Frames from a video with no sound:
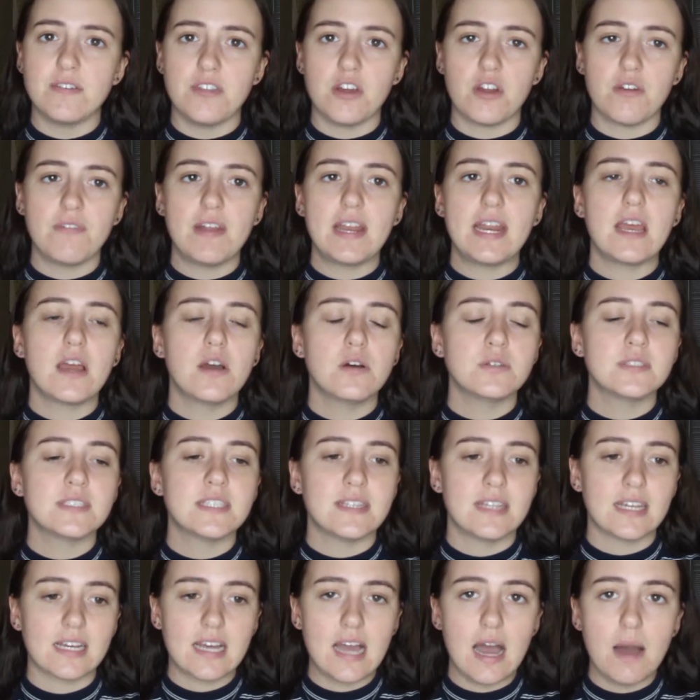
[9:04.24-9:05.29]
of their
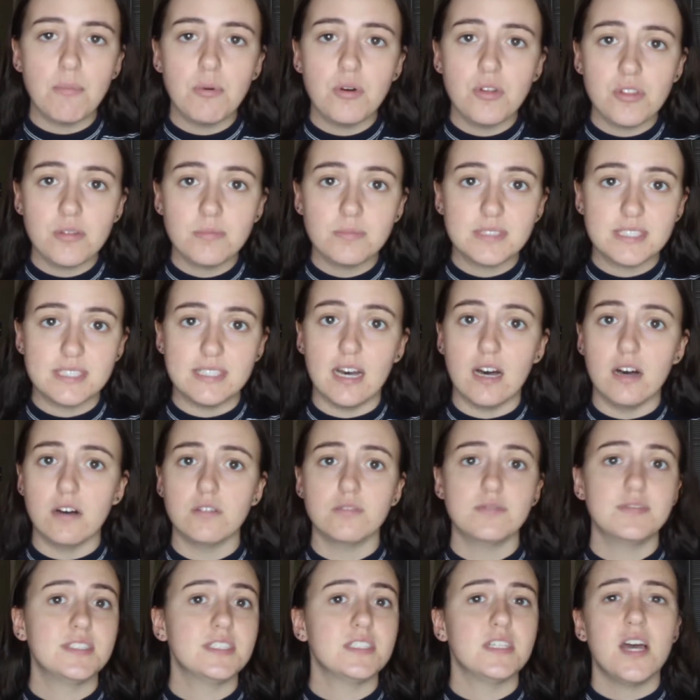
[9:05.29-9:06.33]
videos. The couple
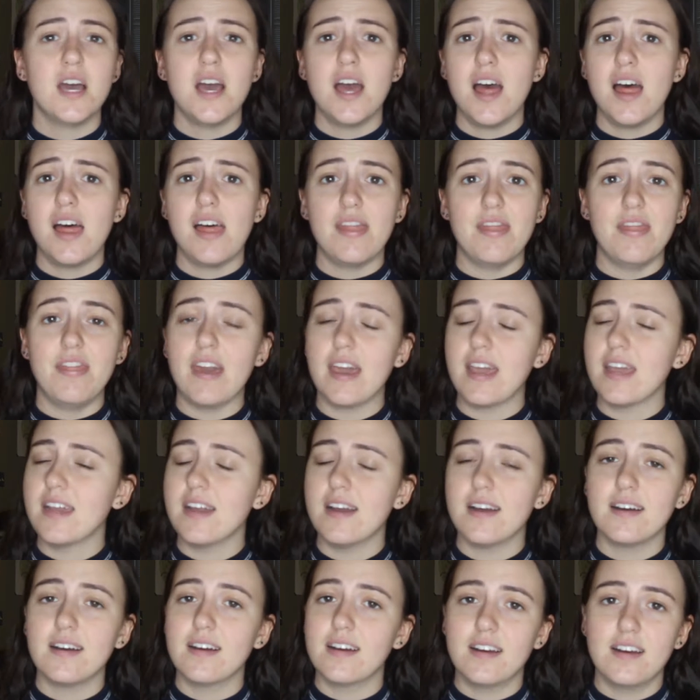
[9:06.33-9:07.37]
themselves,
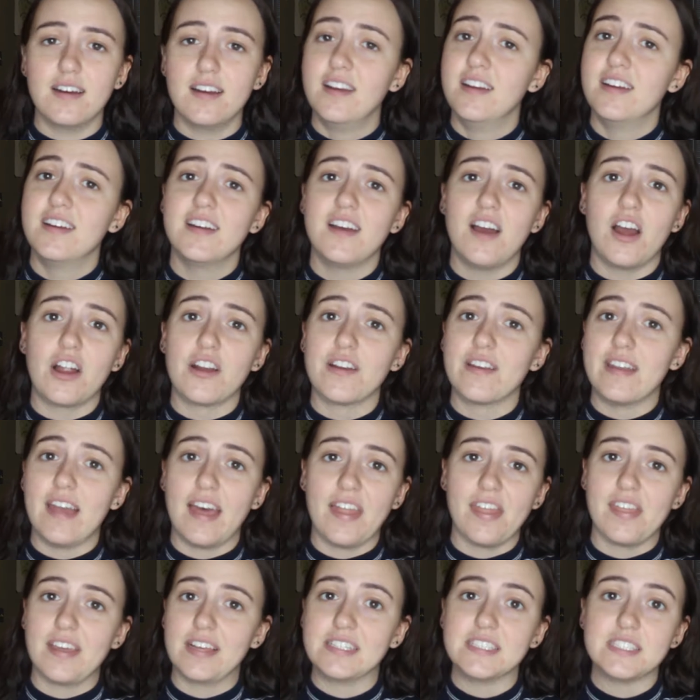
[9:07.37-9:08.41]
they are
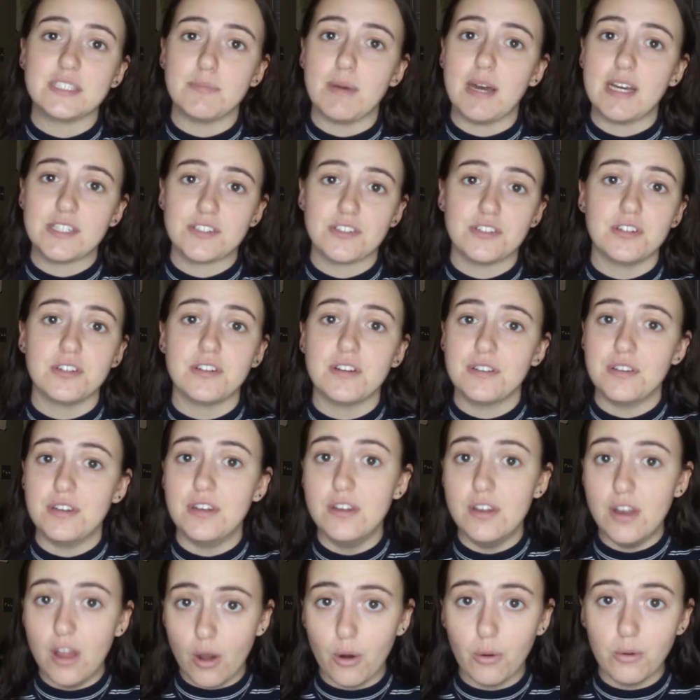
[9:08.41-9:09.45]
nothing special,
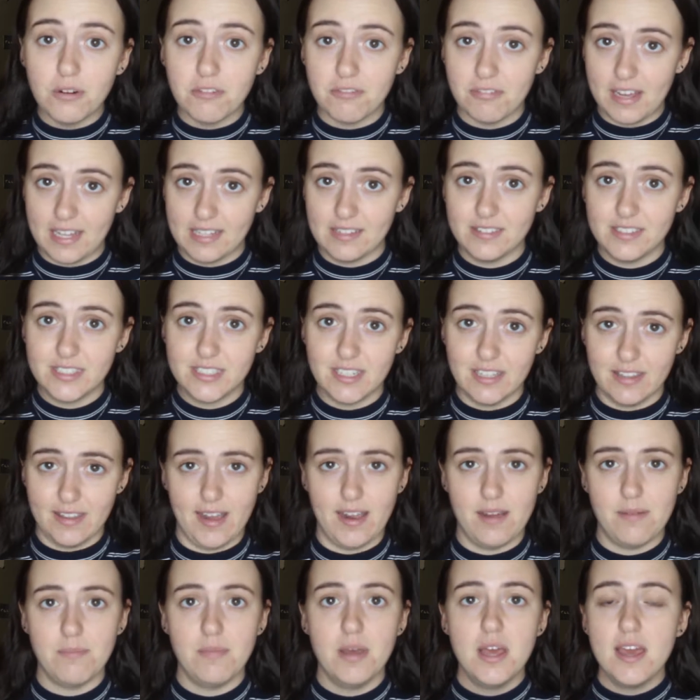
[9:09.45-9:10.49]
no offense to
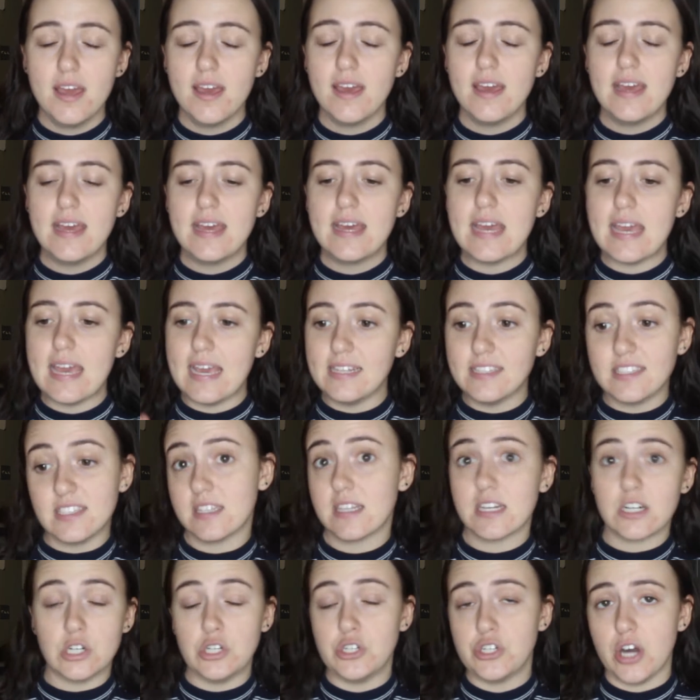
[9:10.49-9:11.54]
them. It's
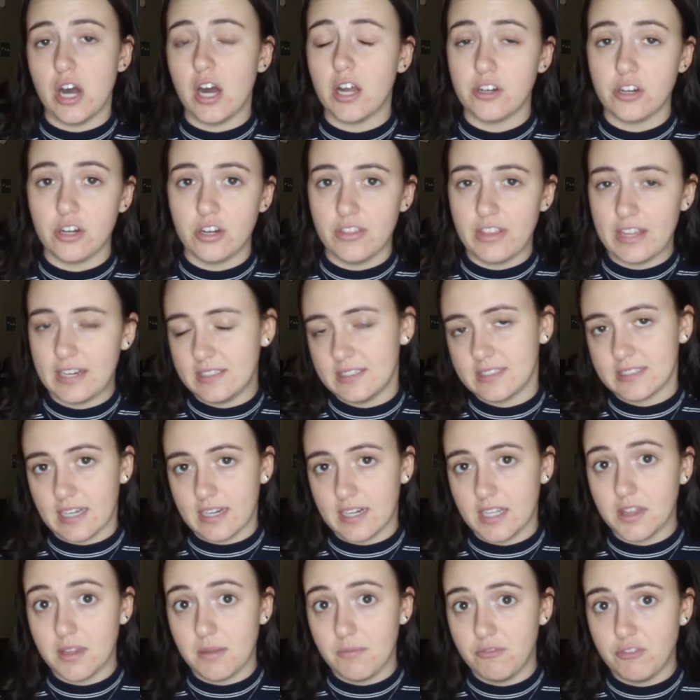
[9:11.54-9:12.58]
their daughter that is
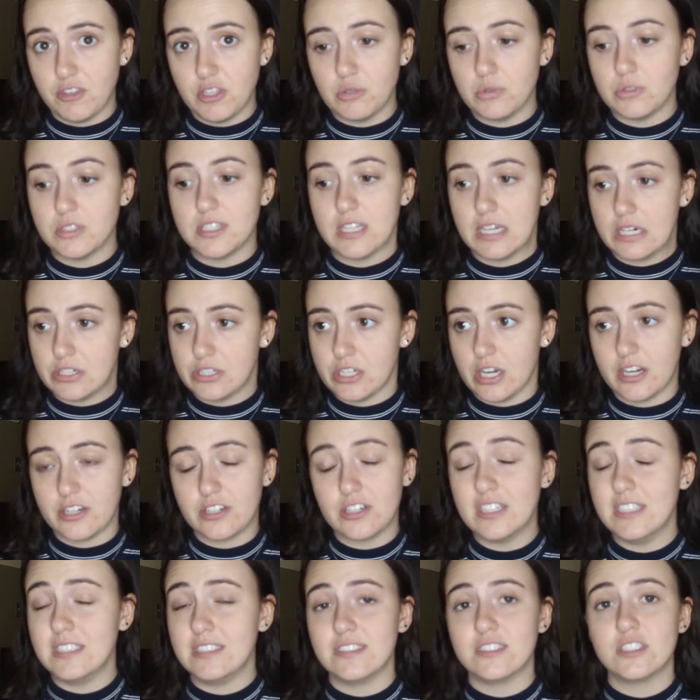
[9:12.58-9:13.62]
getting them views. Their
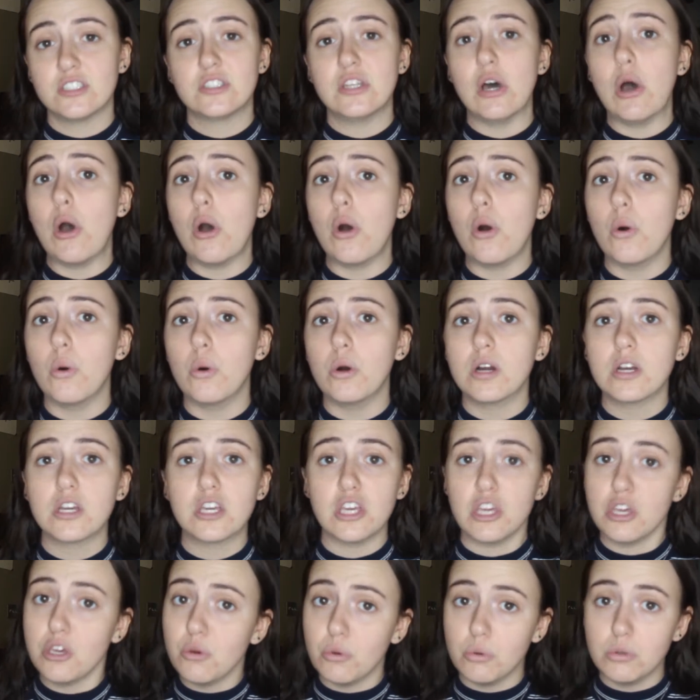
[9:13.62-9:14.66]
daughter is so
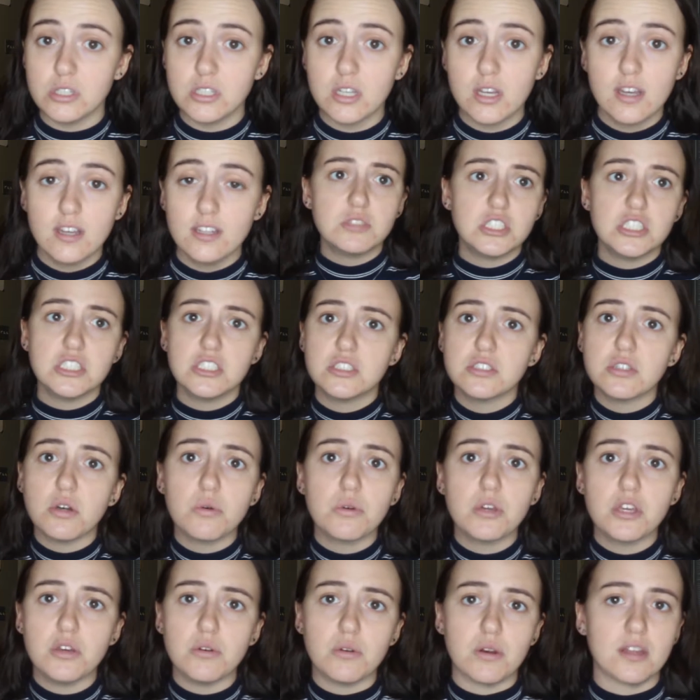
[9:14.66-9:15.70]
cute. She's
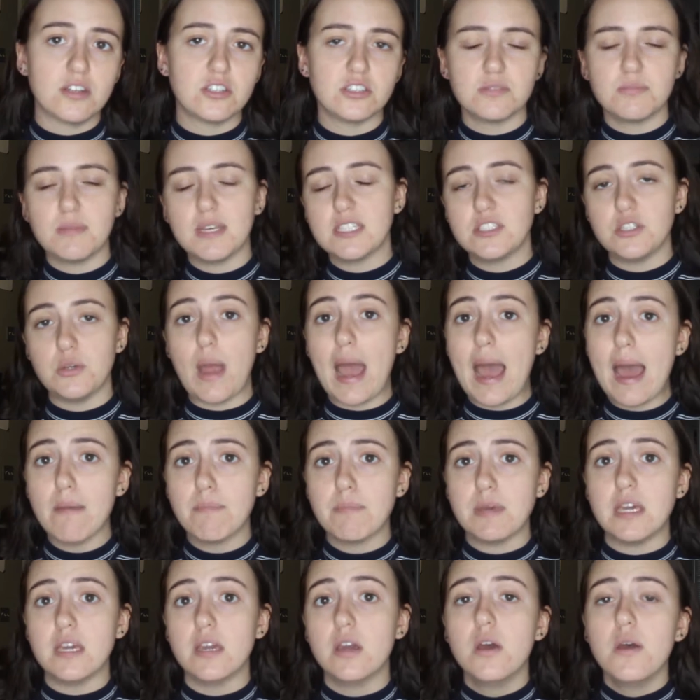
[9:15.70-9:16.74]
so cute, it just makes you
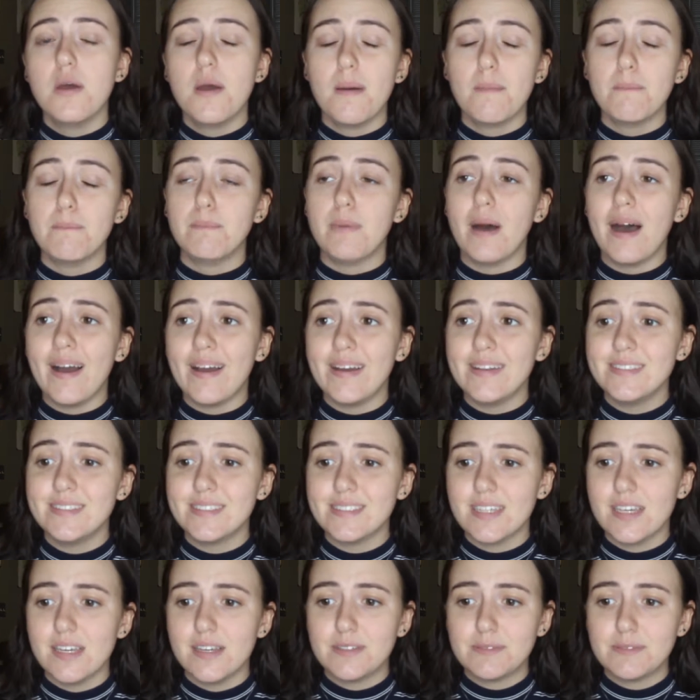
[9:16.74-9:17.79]
happy. But